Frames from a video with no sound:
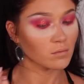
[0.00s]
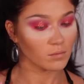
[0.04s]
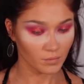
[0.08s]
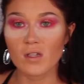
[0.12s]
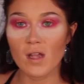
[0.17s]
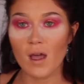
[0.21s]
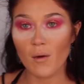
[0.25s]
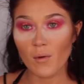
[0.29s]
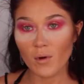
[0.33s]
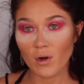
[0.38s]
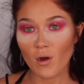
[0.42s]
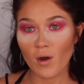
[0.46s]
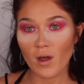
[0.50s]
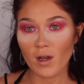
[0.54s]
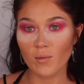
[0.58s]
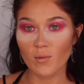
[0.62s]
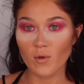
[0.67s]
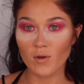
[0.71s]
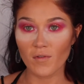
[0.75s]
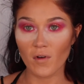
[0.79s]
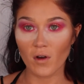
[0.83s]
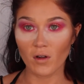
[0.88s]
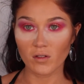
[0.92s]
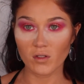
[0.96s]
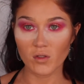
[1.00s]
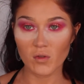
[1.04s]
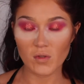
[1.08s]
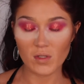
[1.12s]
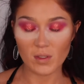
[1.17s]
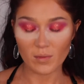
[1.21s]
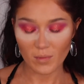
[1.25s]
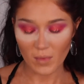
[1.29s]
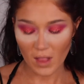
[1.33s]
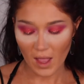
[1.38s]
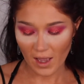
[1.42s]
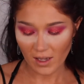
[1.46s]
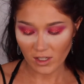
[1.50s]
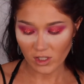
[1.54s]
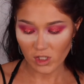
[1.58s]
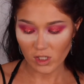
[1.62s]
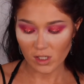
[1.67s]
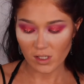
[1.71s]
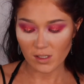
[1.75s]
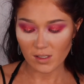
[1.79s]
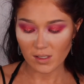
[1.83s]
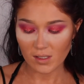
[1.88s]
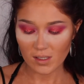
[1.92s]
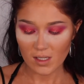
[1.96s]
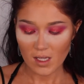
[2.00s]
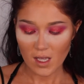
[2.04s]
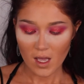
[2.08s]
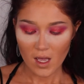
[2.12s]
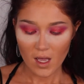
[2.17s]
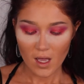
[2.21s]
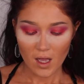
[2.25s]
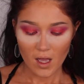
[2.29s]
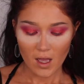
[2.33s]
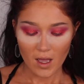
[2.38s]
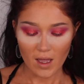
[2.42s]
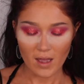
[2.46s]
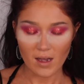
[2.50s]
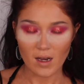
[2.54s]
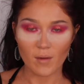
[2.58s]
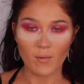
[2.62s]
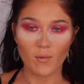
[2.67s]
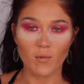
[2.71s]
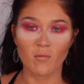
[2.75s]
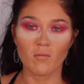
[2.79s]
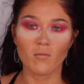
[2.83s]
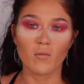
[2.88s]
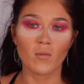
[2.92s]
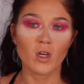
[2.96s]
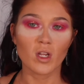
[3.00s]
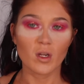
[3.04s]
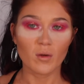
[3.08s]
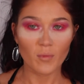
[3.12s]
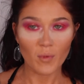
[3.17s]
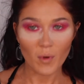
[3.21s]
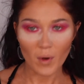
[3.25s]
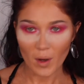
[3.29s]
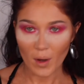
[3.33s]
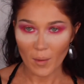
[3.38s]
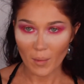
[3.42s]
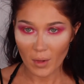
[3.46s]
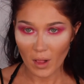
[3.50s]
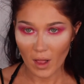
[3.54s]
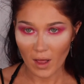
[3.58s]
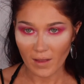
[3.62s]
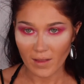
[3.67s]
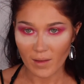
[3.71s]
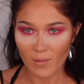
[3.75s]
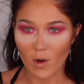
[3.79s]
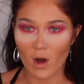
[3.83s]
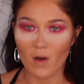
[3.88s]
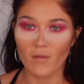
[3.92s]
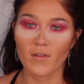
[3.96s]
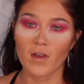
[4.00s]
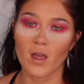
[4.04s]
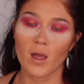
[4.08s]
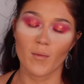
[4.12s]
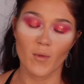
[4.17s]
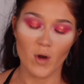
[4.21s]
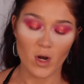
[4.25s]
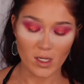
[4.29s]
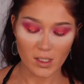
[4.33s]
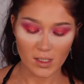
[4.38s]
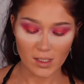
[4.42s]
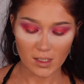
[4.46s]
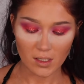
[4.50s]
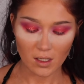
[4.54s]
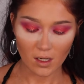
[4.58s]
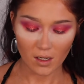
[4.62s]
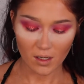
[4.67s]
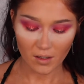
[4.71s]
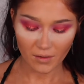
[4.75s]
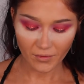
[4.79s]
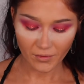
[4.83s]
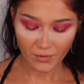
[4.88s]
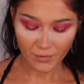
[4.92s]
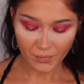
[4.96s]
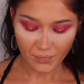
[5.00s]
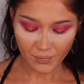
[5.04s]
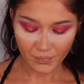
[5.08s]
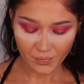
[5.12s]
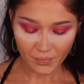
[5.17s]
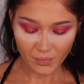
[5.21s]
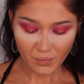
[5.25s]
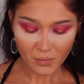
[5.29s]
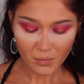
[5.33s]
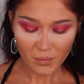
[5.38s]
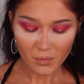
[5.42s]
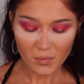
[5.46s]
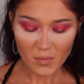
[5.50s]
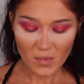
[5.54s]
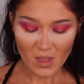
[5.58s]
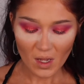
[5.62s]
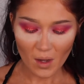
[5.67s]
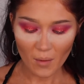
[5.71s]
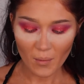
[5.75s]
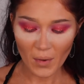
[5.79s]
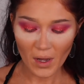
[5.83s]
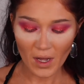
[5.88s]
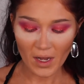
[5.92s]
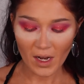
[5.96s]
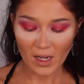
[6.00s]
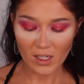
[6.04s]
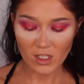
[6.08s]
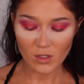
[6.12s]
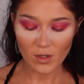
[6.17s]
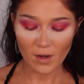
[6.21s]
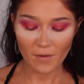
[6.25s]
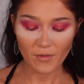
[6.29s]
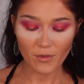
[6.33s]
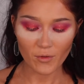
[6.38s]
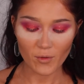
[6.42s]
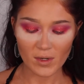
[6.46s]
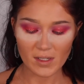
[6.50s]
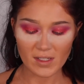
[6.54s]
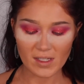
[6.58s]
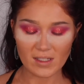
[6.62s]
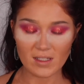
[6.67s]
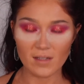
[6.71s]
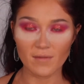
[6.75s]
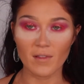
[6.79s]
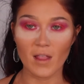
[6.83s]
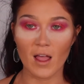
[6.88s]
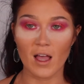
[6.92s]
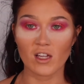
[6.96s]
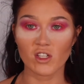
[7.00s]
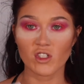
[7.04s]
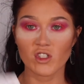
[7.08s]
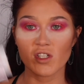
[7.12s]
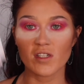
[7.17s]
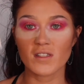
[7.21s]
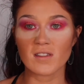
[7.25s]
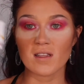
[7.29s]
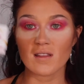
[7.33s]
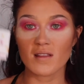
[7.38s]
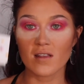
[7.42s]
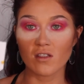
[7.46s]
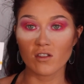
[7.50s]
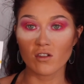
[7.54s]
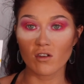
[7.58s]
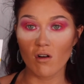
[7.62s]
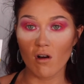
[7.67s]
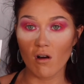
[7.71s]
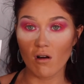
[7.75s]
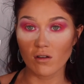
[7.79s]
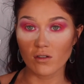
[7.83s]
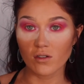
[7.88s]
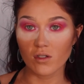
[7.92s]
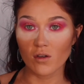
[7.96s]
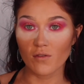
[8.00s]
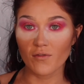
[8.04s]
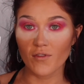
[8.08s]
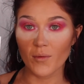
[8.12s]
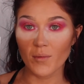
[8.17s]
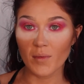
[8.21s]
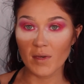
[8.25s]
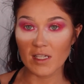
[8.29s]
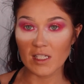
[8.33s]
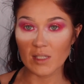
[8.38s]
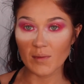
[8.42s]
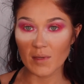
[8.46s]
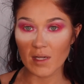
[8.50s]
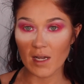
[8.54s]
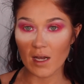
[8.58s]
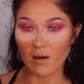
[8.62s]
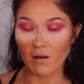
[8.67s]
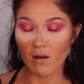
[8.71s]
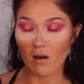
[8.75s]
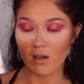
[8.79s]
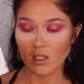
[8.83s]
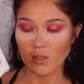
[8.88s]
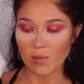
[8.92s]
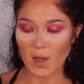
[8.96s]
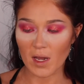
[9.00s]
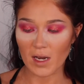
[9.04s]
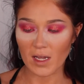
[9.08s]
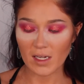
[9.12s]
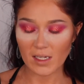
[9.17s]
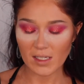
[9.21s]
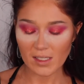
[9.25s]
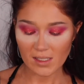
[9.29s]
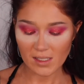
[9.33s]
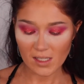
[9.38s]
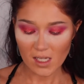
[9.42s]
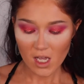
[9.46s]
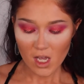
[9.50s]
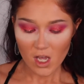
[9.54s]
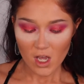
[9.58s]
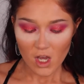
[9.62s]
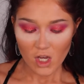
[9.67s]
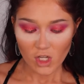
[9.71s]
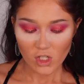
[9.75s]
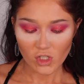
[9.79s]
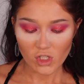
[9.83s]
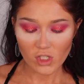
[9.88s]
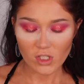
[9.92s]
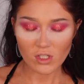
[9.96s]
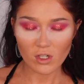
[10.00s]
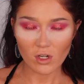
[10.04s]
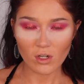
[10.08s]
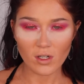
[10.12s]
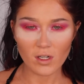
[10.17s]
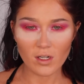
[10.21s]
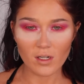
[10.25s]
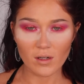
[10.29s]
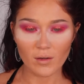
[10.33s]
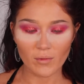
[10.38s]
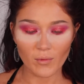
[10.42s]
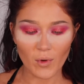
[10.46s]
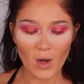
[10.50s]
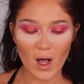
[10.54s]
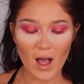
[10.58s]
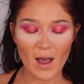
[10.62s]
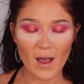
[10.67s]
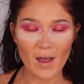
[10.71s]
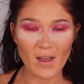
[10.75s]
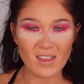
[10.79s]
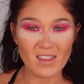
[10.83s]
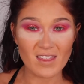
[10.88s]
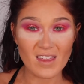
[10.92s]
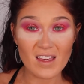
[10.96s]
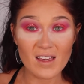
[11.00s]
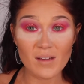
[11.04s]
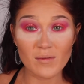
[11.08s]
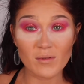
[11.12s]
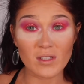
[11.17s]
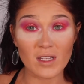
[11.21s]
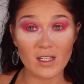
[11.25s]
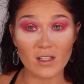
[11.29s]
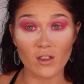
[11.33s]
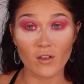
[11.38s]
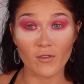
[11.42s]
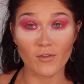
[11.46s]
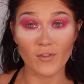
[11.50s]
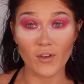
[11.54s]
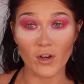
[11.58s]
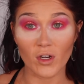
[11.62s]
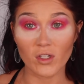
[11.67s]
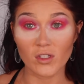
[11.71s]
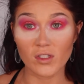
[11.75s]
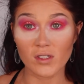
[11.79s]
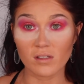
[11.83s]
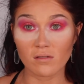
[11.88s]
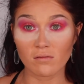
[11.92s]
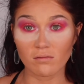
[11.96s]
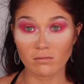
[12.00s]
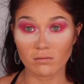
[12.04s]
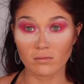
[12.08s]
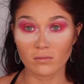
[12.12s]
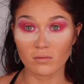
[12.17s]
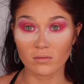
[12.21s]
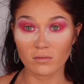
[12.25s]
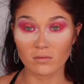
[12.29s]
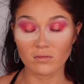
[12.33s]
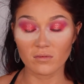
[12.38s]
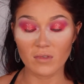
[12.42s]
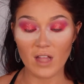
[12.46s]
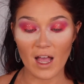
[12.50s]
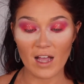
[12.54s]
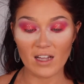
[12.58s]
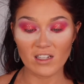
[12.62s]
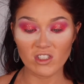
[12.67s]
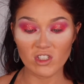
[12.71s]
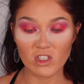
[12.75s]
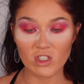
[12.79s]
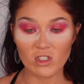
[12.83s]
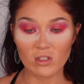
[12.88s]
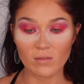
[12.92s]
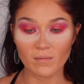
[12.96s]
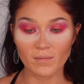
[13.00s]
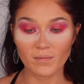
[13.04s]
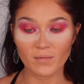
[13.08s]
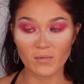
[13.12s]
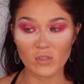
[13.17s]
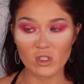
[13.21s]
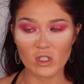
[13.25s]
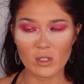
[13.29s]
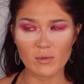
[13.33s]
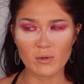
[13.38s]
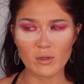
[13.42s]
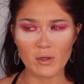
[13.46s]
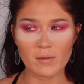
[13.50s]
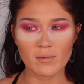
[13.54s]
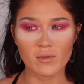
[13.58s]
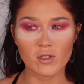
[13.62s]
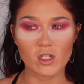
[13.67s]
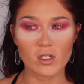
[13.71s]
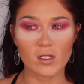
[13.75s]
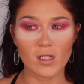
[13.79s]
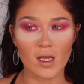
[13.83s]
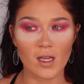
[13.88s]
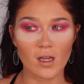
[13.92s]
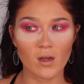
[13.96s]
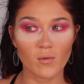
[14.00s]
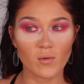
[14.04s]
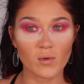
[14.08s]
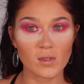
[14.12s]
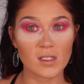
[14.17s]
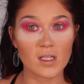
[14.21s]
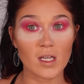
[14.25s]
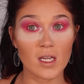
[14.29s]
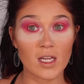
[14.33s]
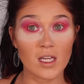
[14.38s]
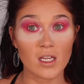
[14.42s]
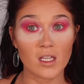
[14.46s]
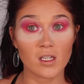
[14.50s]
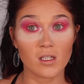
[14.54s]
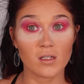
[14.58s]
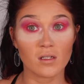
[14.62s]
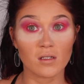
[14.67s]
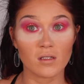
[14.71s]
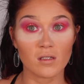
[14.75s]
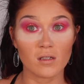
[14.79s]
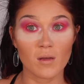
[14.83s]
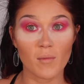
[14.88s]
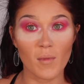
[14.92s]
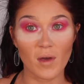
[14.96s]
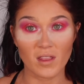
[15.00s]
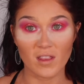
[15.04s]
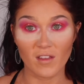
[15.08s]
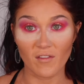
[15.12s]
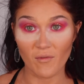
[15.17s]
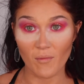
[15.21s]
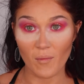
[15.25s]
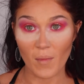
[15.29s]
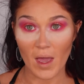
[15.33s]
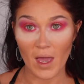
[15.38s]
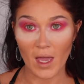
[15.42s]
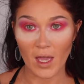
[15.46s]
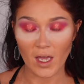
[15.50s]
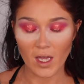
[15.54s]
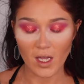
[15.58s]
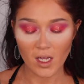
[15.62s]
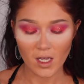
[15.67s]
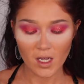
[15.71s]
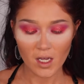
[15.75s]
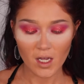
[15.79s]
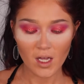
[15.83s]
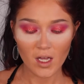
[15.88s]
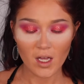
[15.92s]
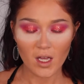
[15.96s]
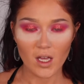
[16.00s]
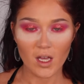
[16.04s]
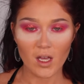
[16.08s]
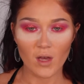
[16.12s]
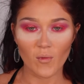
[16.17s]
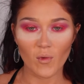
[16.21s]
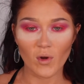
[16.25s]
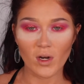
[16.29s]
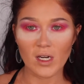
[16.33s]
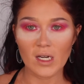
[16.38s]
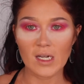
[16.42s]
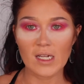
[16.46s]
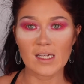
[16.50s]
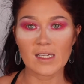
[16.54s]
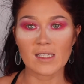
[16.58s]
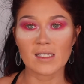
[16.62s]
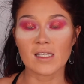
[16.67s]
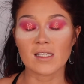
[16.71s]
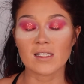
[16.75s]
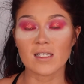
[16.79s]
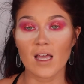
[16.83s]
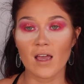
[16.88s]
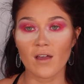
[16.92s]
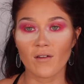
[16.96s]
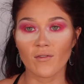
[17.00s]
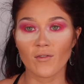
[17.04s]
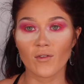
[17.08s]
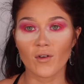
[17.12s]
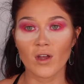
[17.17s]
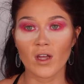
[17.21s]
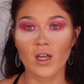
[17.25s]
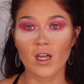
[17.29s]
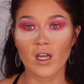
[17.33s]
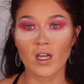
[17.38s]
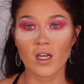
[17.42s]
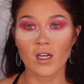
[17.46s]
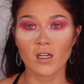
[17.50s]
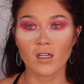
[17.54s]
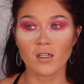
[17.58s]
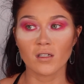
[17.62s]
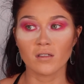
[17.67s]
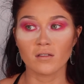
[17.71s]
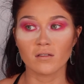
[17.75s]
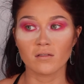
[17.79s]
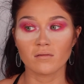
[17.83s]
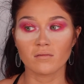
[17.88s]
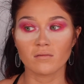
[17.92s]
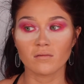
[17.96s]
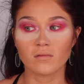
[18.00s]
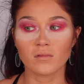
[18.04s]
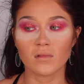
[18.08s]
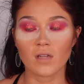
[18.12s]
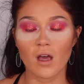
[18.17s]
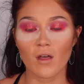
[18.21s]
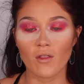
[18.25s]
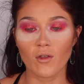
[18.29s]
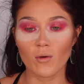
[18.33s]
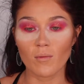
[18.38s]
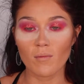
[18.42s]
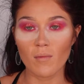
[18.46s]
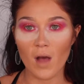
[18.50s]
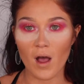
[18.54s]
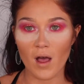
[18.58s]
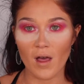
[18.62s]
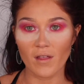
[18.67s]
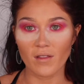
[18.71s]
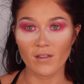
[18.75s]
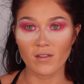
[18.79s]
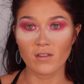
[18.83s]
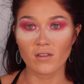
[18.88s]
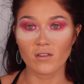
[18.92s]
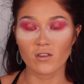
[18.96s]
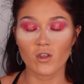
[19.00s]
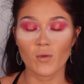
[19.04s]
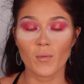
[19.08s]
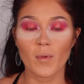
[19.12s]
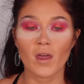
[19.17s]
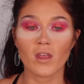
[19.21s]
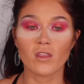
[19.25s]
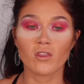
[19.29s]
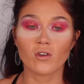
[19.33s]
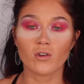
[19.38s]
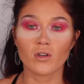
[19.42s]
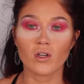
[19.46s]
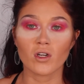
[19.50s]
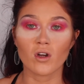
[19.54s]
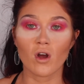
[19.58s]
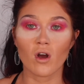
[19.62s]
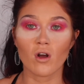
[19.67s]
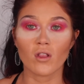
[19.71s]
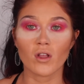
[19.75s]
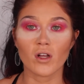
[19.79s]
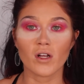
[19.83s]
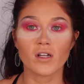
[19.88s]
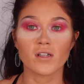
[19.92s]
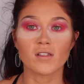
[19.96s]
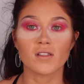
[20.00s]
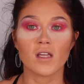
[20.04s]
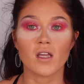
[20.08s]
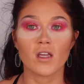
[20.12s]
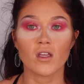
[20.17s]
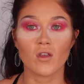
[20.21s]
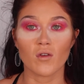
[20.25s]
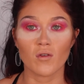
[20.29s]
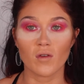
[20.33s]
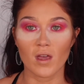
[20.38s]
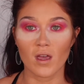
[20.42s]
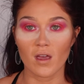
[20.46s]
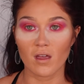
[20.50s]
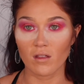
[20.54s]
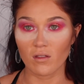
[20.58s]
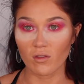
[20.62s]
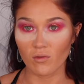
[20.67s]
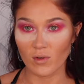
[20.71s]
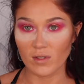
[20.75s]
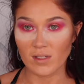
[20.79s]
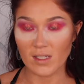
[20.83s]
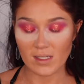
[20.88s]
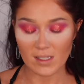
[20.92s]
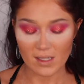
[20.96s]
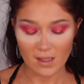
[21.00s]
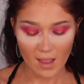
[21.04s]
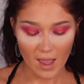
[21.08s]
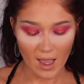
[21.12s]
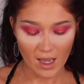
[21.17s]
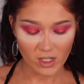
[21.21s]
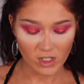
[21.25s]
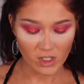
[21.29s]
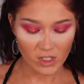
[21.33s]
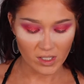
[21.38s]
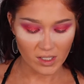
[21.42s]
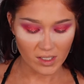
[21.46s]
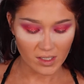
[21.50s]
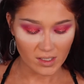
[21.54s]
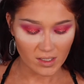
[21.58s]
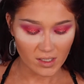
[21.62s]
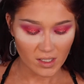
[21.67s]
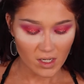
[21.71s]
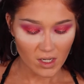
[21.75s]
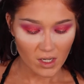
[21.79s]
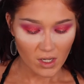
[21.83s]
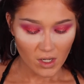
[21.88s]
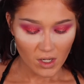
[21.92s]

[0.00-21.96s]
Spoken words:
Now I want to go ahead and move on to some lashes, and I'm going to apply them off camera and stuff. But I do have 3 sets of lashes, and these are also from Kiss Me Now Cosmetics. She started, well, I think it was like the first lash subscription like was in the month of May. And what it is every other month you pay $30 and you get 3 sets of lashes.